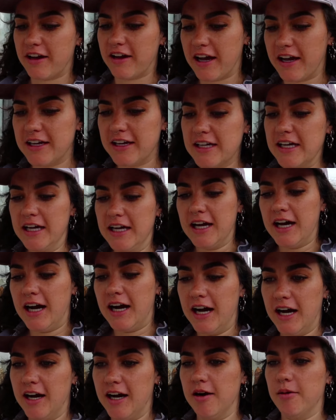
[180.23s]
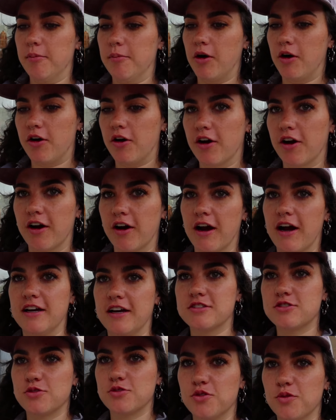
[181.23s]
at. Our
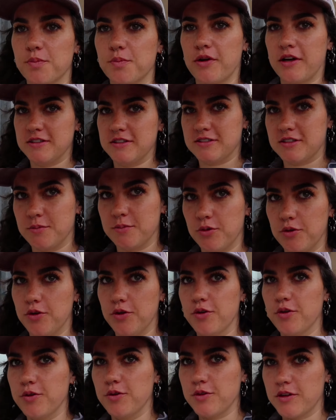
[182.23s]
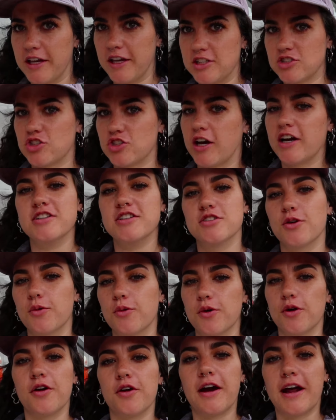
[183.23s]
high school principal like tried to
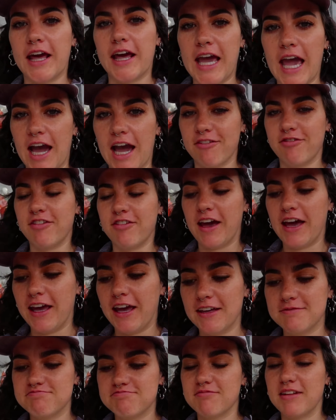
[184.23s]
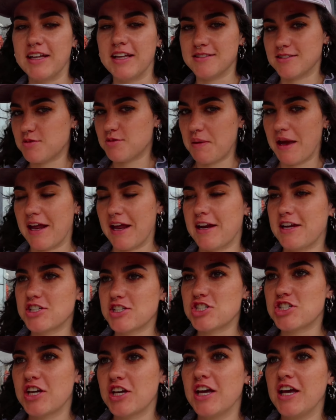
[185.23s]
order at a cafe in
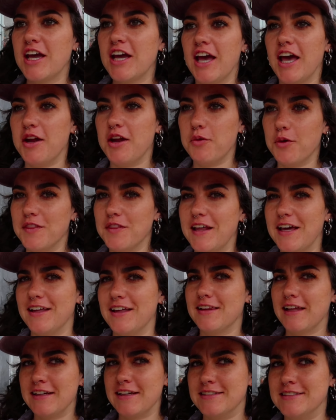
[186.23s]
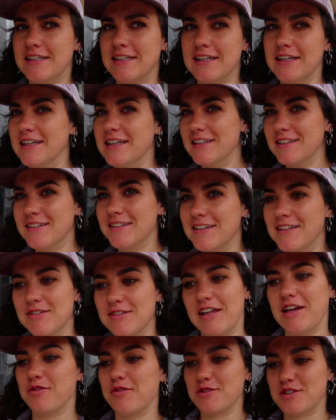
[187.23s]
Spanish, and when they like didn't
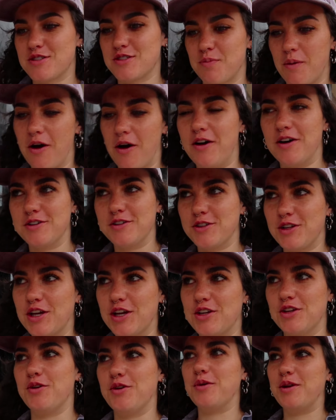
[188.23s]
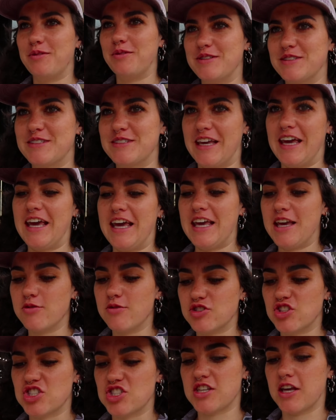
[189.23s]
like respond or like know what he was saying, he
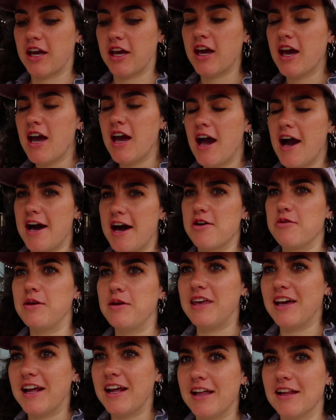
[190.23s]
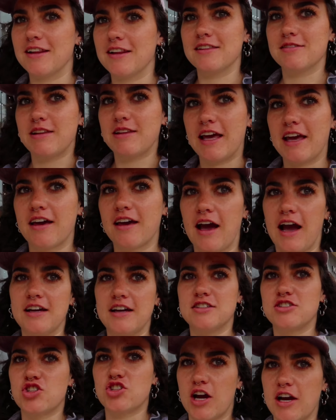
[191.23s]
was just like, I don't get it, like I
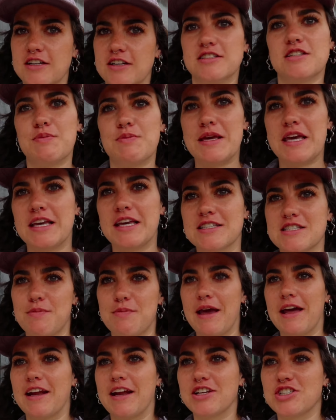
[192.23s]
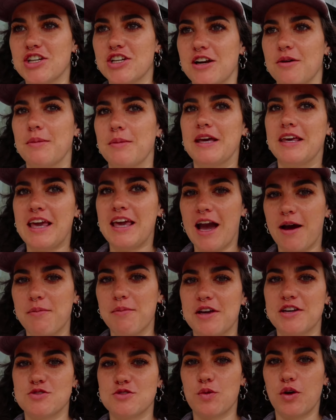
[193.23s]
tried speaking Spanish. And I'm like, yeah,
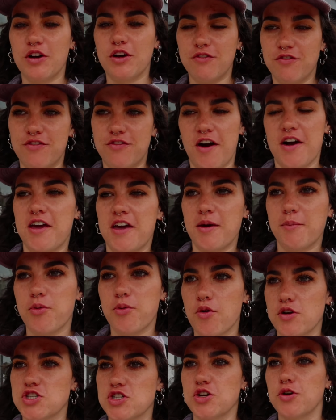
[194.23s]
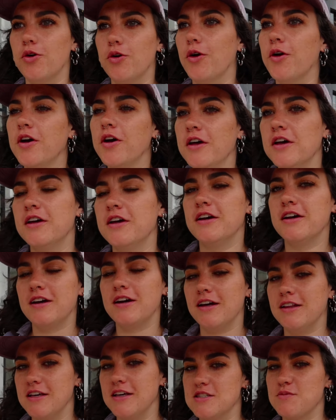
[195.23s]
because we're in fucking Portugal
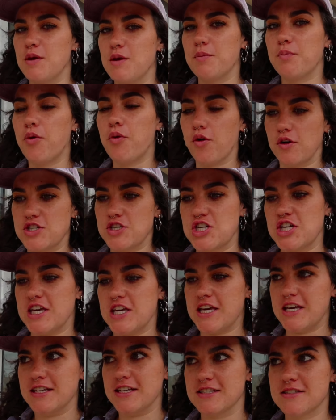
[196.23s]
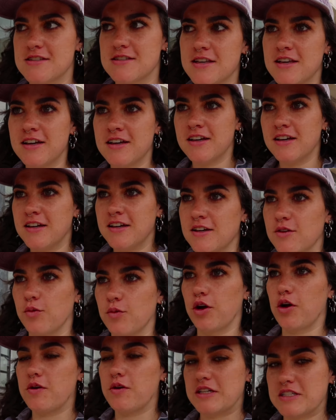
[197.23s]
and they speak Portuguese.
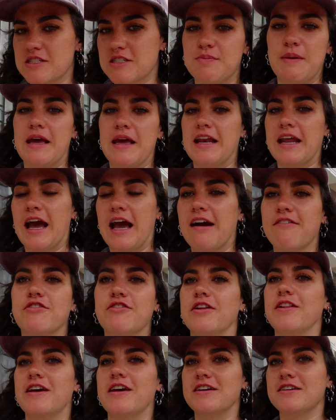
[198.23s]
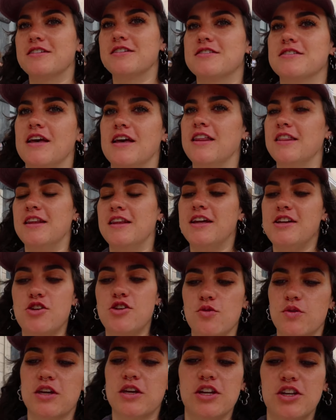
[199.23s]
We're going to Spain after this and then you
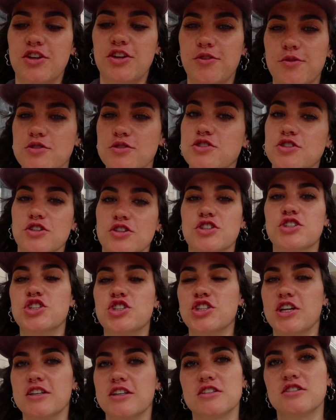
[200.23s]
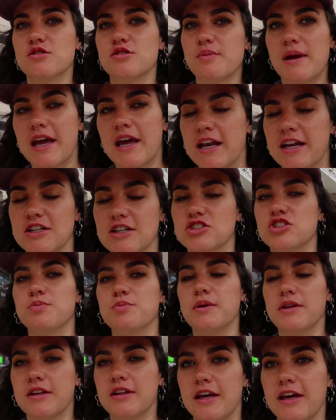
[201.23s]
can use your shit Spanish.
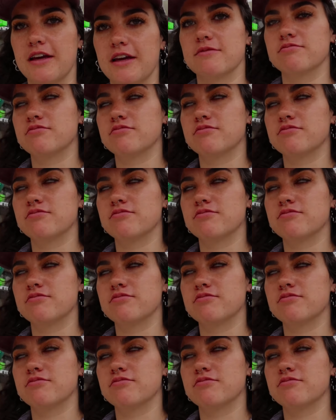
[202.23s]
But like,